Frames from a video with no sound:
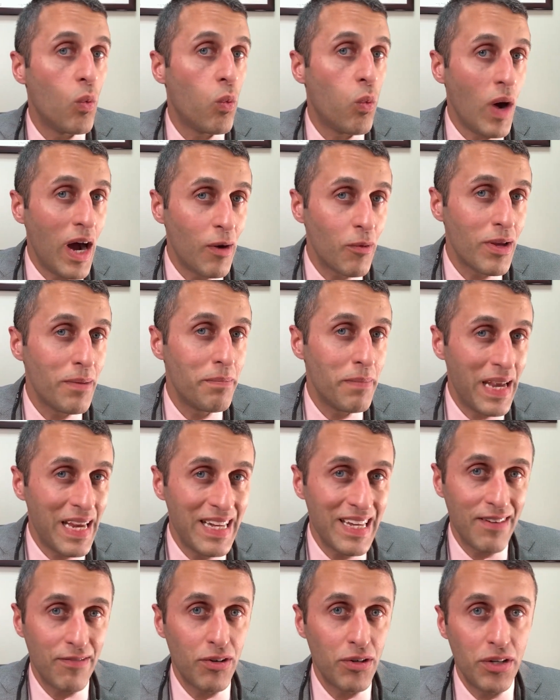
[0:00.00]
while we may
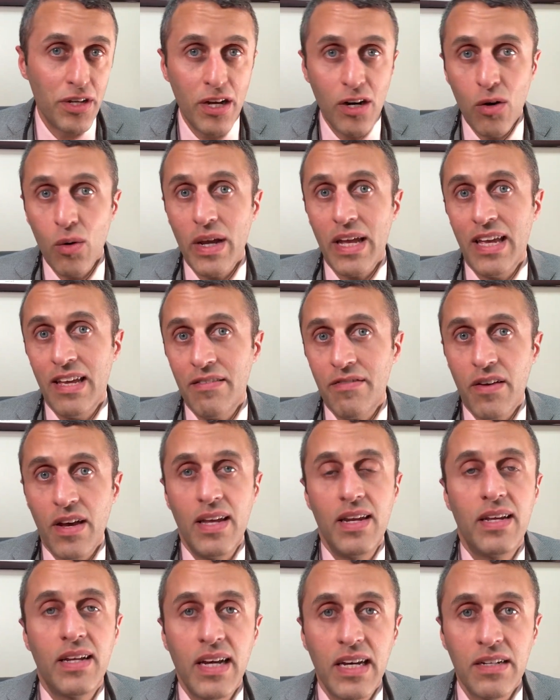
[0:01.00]
never know if
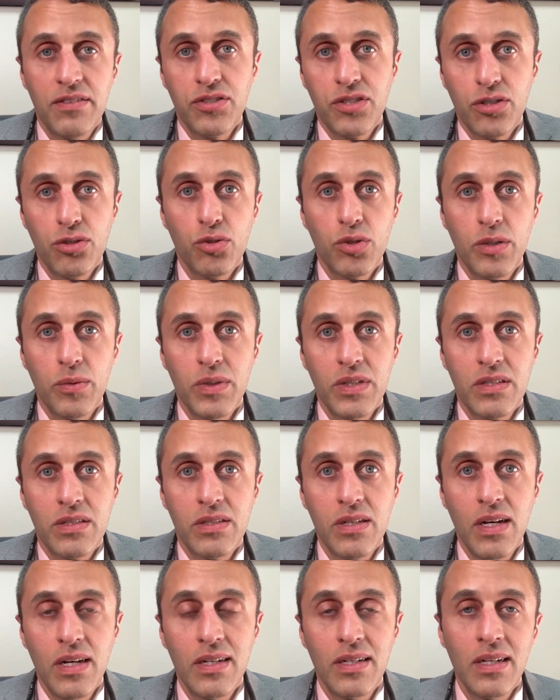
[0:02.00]
any kind of surgery was
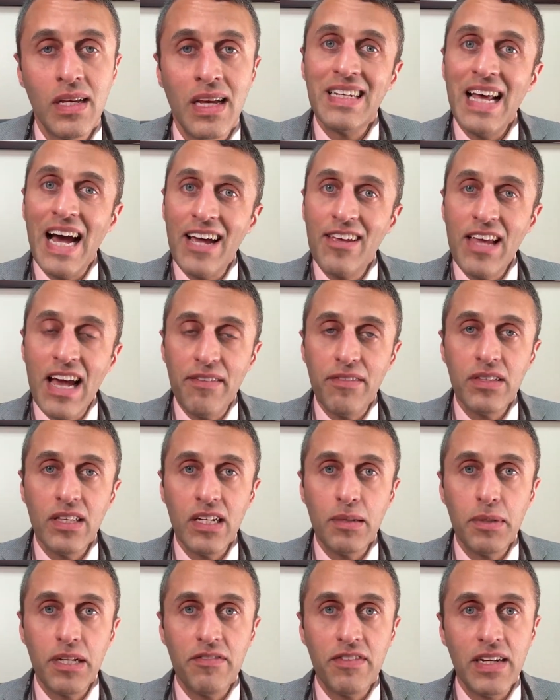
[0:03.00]
done, now you have a
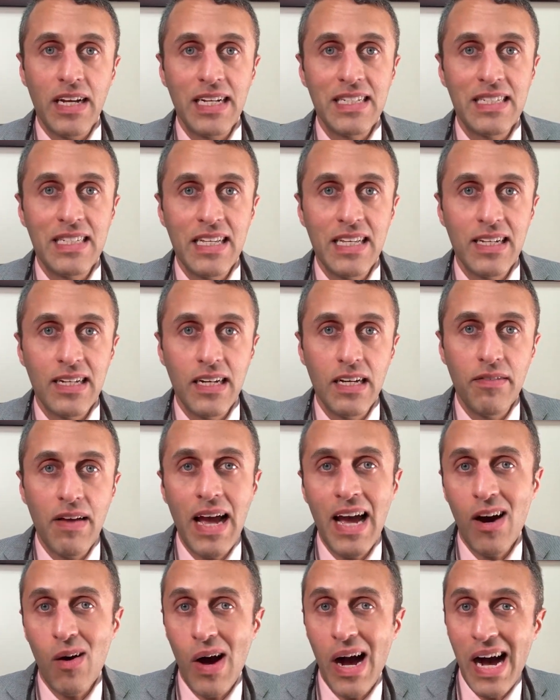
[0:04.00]
little bit of an idea of
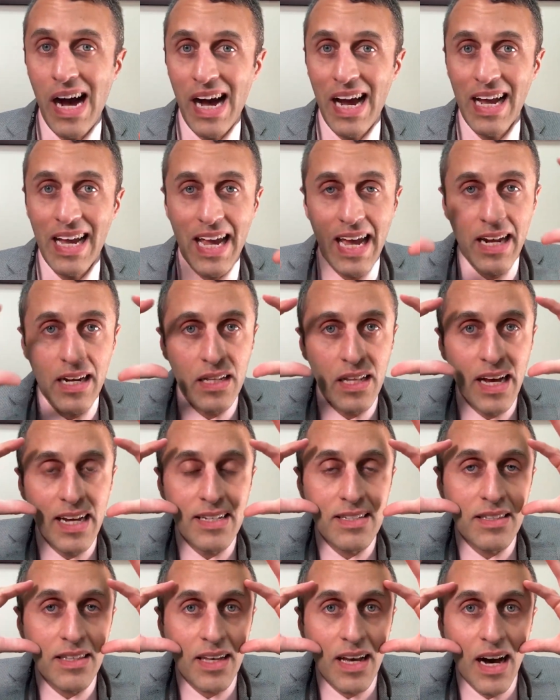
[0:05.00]
how I
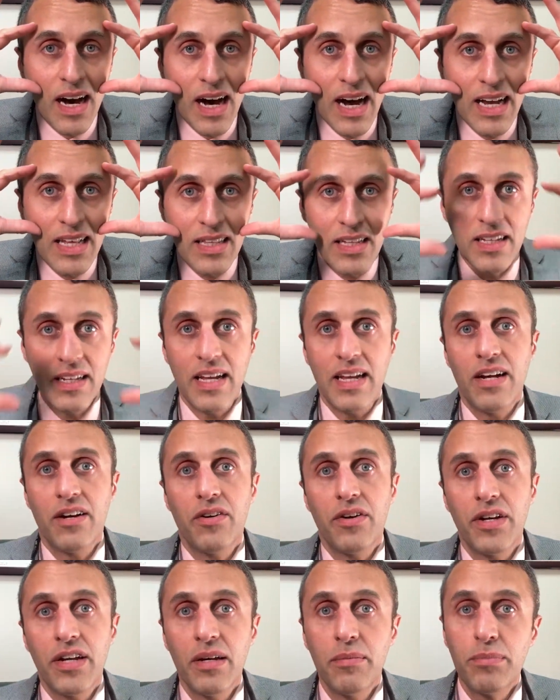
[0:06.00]
analyze the eyelid
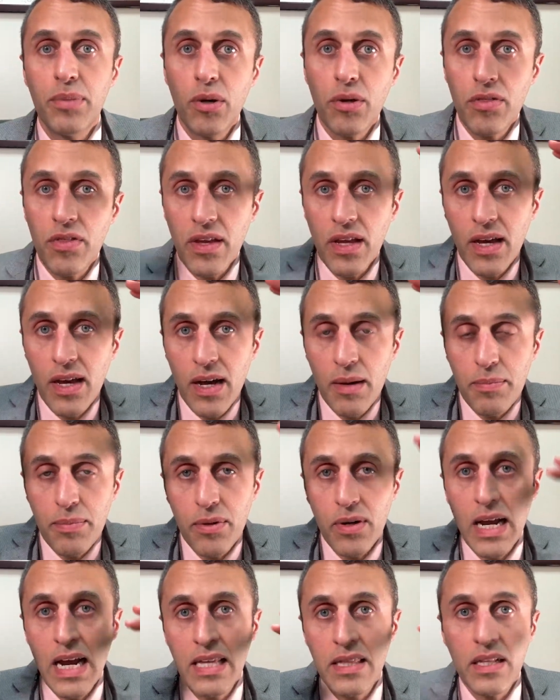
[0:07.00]
area, both the
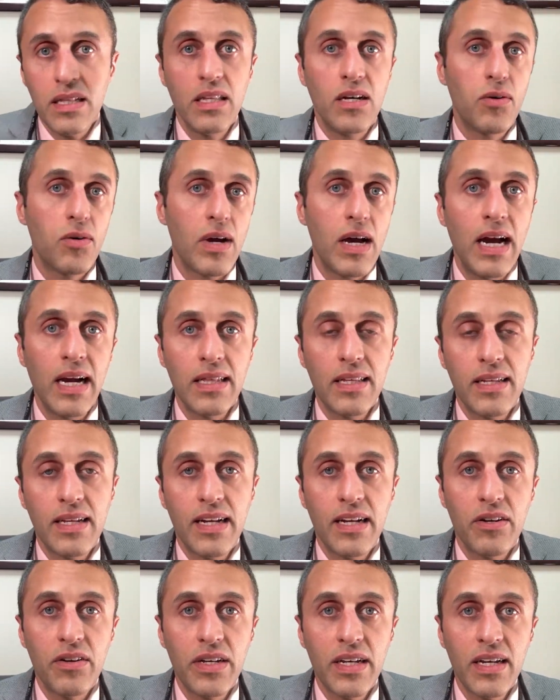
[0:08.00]
upper and the lower eyelid
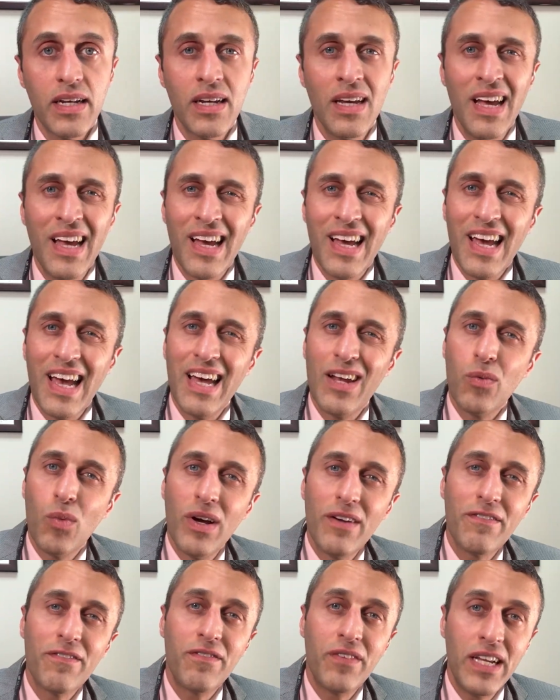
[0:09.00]
area, and
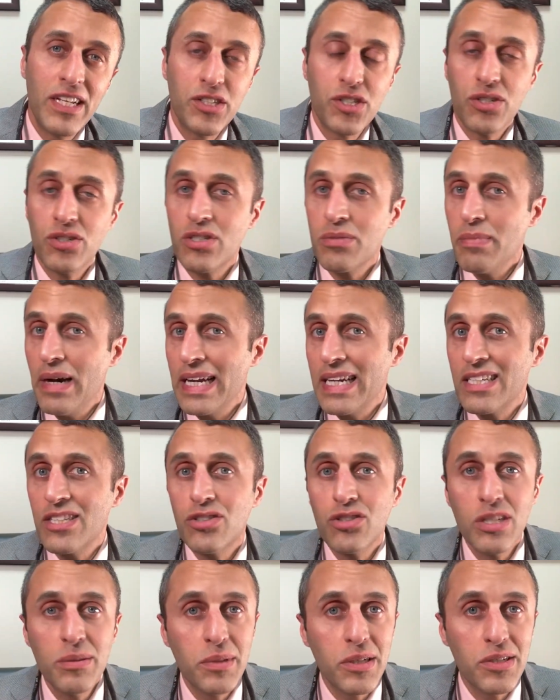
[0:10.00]
what features might
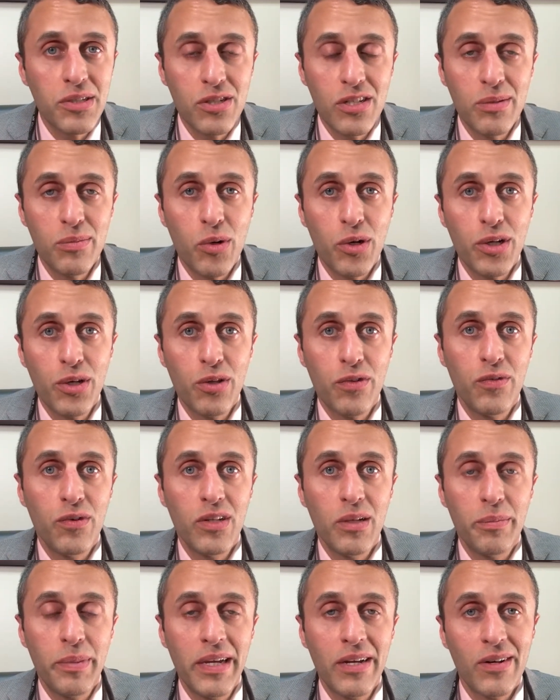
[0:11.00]
contribute to a more youthful
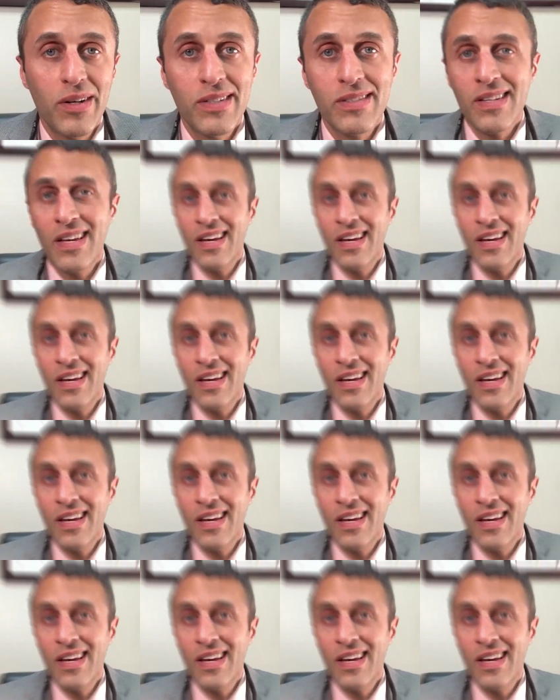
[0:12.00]
appearance.